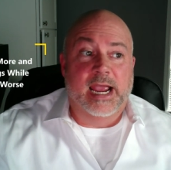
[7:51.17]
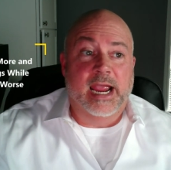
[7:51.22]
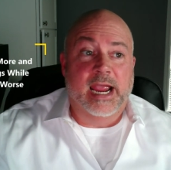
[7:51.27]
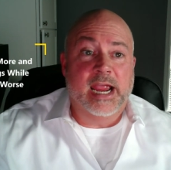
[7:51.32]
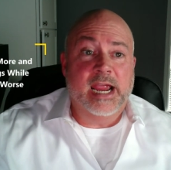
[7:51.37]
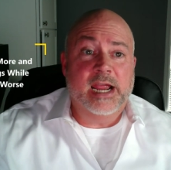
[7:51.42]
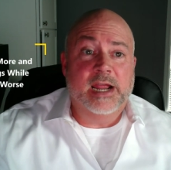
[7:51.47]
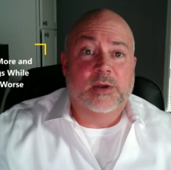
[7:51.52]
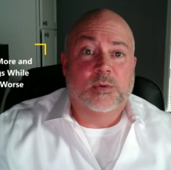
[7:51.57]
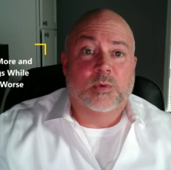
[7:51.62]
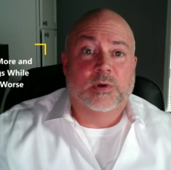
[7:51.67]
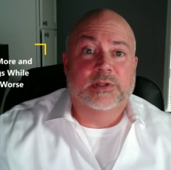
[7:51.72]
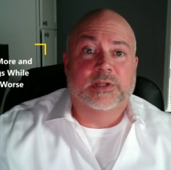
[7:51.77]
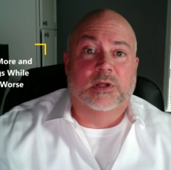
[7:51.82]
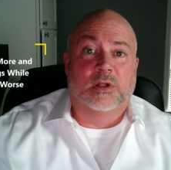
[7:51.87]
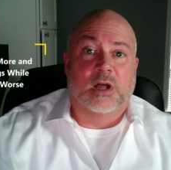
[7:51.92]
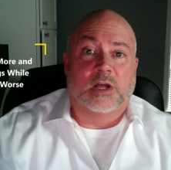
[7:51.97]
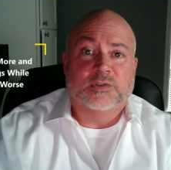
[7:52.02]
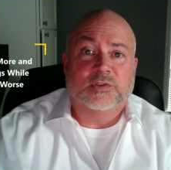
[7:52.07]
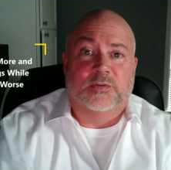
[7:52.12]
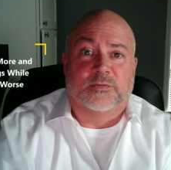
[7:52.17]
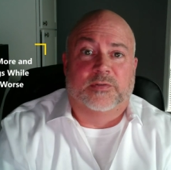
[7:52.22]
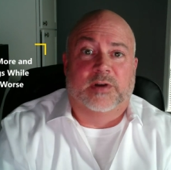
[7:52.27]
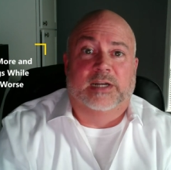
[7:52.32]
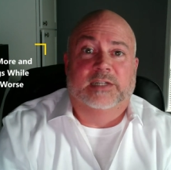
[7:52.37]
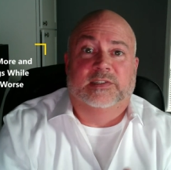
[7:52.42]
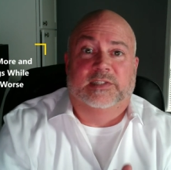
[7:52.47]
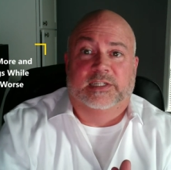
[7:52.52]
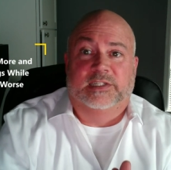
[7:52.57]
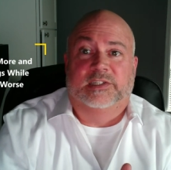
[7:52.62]
And what they'll also
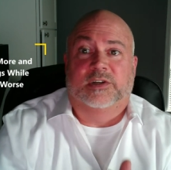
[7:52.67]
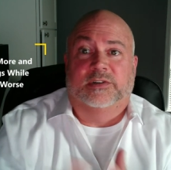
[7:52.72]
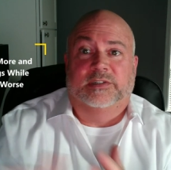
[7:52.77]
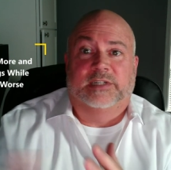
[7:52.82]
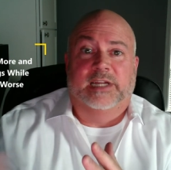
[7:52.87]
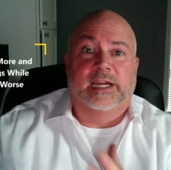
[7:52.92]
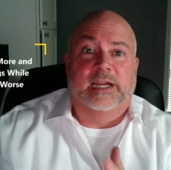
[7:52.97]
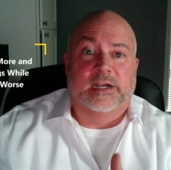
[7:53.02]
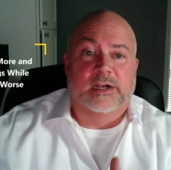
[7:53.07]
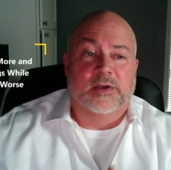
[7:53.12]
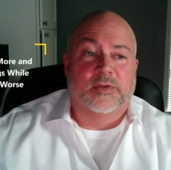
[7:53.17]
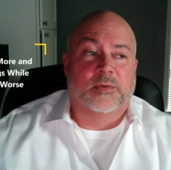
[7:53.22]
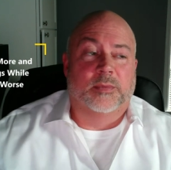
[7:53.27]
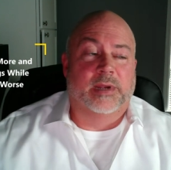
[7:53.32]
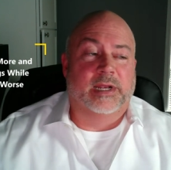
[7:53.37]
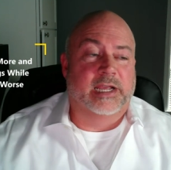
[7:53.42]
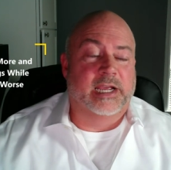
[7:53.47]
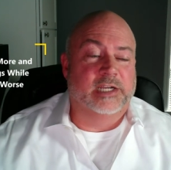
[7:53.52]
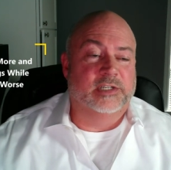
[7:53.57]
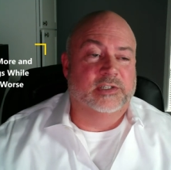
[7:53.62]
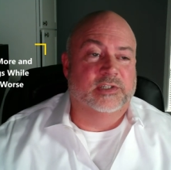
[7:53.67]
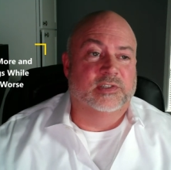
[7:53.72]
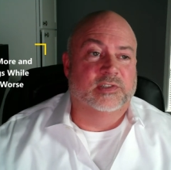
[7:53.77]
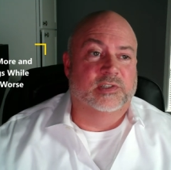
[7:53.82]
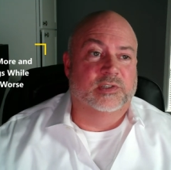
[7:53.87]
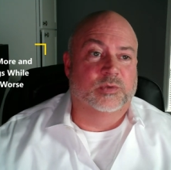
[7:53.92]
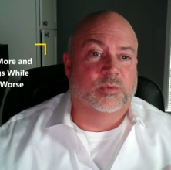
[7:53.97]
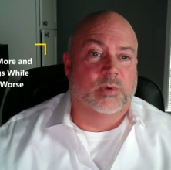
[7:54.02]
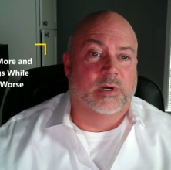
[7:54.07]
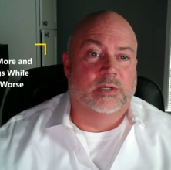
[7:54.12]
find is they start taking other medications
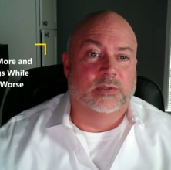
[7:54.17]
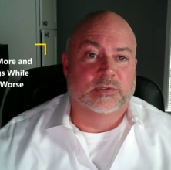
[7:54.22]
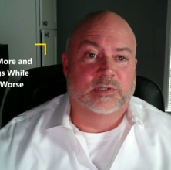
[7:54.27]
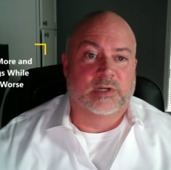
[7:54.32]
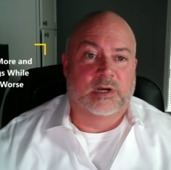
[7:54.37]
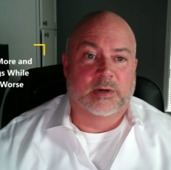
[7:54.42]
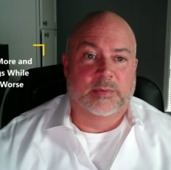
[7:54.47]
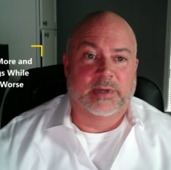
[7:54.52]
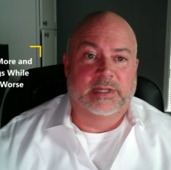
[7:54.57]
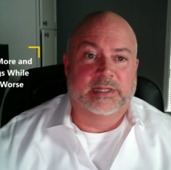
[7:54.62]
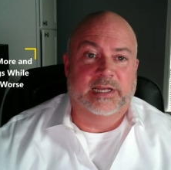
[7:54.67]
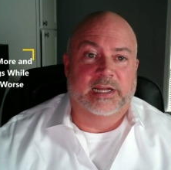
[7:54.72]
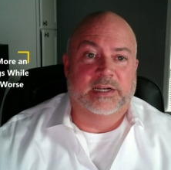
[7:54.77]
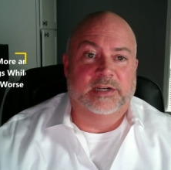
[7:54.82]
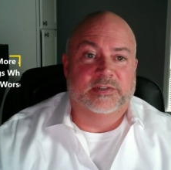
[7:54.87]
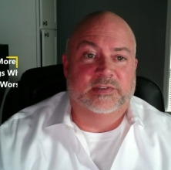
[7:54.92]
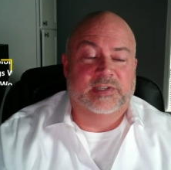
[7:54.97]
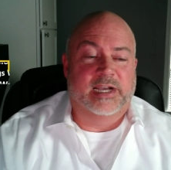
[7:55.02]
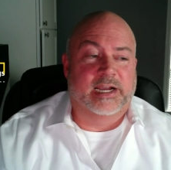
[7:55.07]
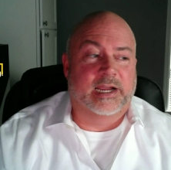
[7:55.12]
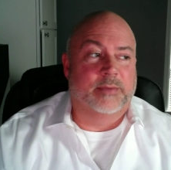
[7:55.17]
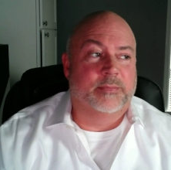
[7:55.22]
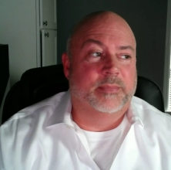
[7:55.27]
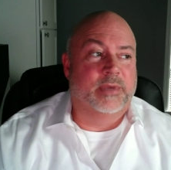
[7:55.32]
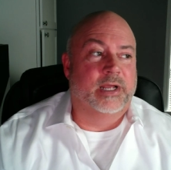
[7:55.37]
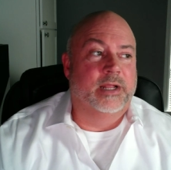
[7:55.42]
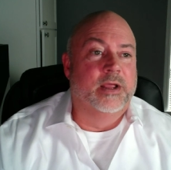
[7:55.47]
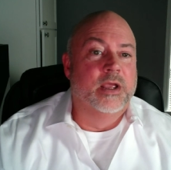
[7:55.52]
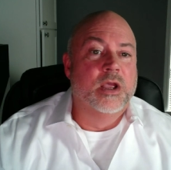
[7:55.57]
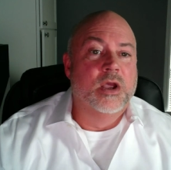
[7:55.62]
as well. And we'll talk about that in a second.
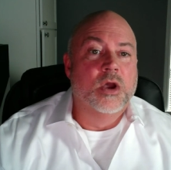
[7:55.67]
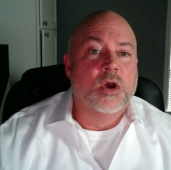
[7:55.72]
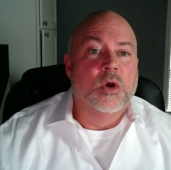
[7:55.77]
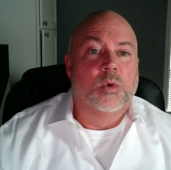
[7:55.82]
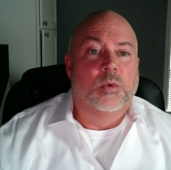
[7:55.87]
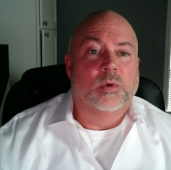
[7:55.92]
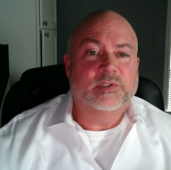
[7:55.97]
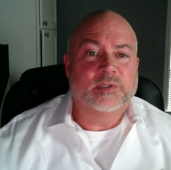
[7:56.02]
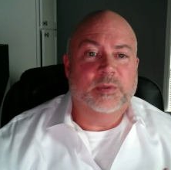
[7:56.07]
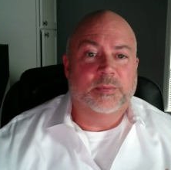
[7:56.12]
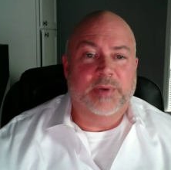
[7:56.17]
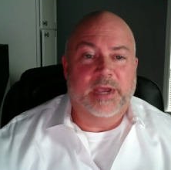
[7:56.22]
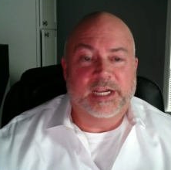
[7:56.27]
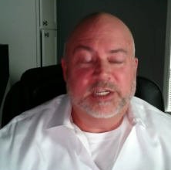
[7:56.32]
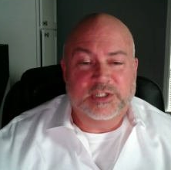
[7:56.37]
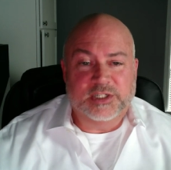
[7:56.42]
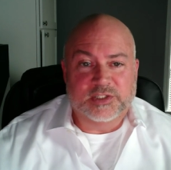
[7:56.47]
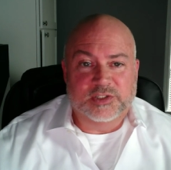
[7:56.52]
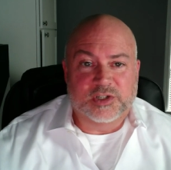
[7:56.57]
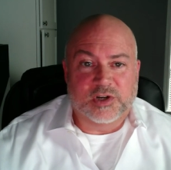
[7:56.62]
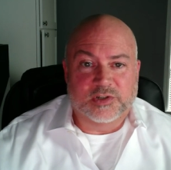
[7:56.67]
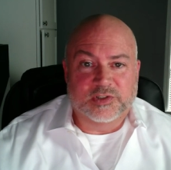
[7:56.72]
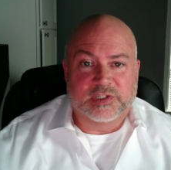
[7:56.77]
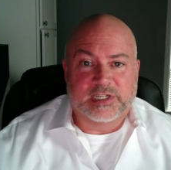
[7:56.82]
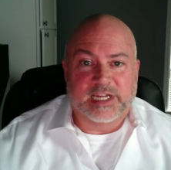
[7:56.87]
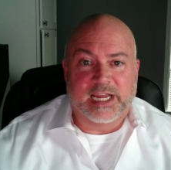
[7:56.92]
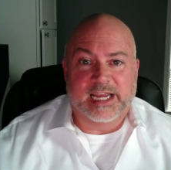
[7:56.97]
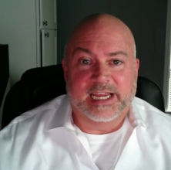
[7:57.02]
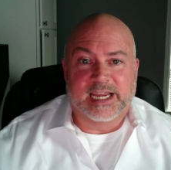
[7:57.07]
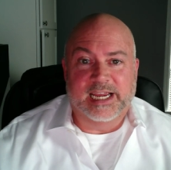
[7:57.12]
But once a patient starts
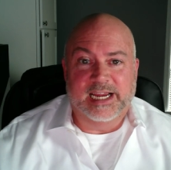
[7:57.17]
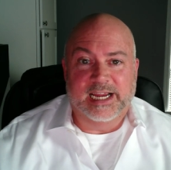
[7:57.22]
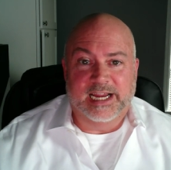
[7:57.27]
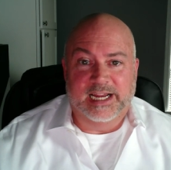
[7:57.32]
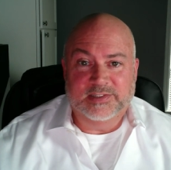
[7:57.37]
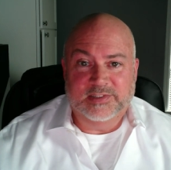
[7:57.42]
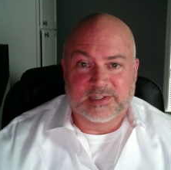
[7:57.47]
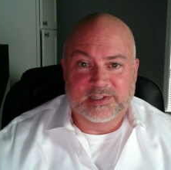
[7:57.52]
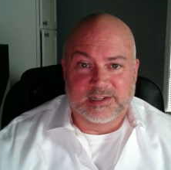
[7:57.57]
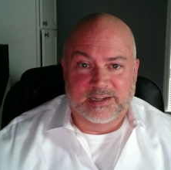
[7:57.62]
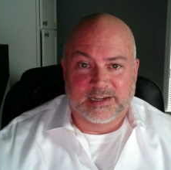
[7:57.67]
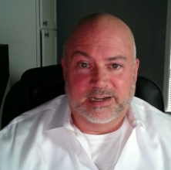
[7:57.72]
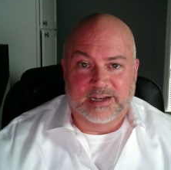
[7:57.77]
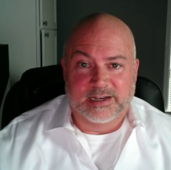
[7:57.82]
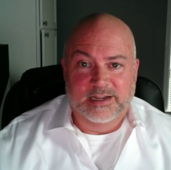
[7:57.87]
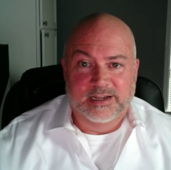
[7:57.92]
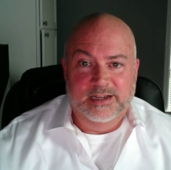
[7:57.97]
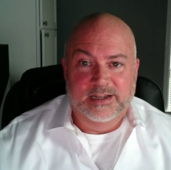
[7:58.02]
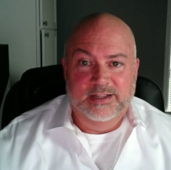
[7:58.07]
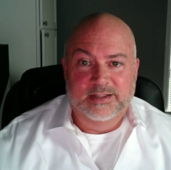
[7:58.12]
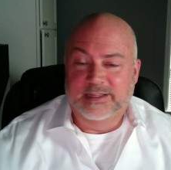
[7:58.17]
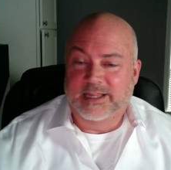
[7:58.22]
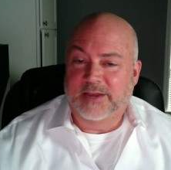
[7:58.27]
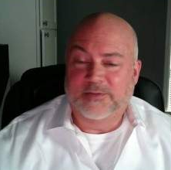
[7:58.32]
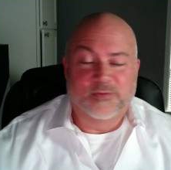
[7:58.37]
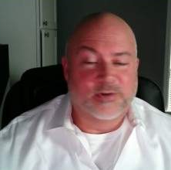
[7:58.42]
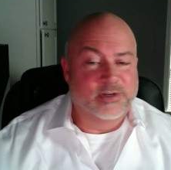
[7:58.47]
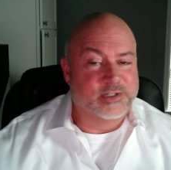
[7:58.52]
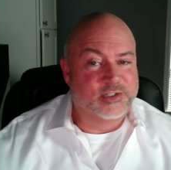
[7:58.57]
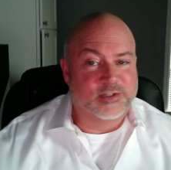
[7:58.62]
taking insulin,
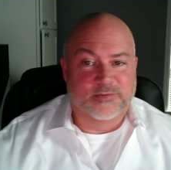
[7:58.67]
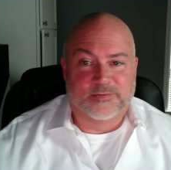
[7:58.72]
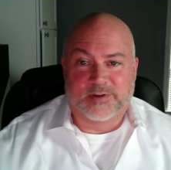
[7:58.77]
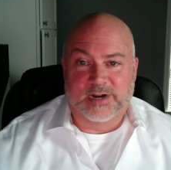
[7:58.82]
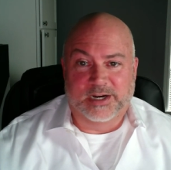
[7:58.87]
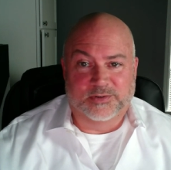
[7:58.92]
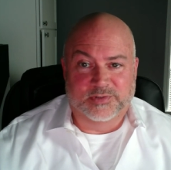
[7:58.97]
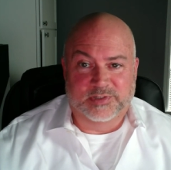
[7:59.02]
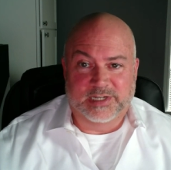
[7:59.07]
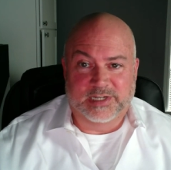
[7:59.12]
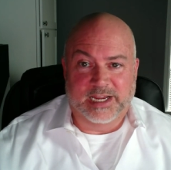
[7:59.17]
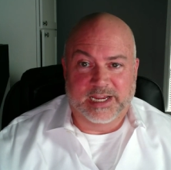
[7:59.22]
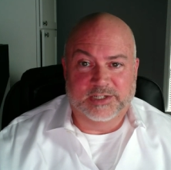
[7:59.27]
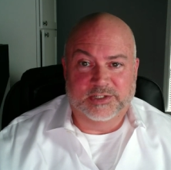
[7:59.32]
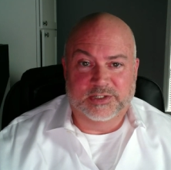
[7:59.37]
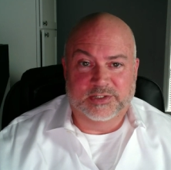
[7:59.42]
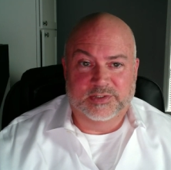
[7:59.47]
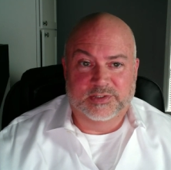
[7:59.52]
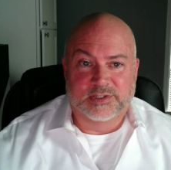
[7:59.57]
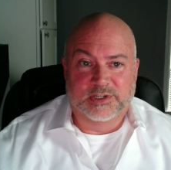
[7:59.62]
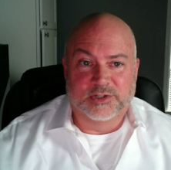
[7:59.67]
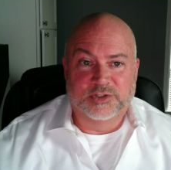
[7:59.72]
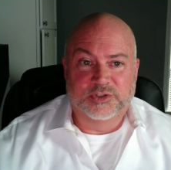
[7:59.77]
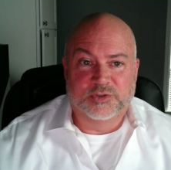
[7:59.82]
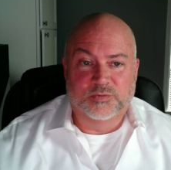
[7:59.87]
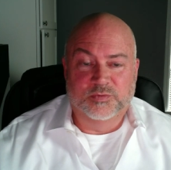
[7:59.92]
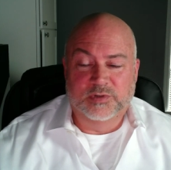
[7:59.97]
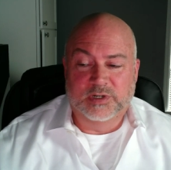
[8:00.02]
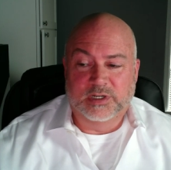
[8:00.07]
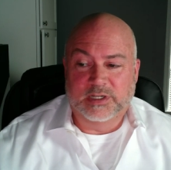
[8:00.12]
they've reached the final stages.
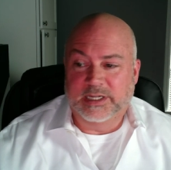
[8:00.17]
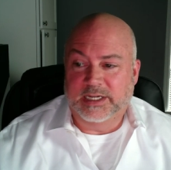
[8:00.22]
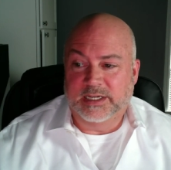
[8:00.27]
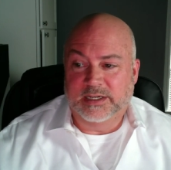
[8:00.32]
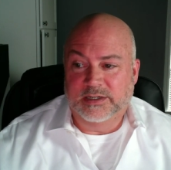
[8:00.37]
There's really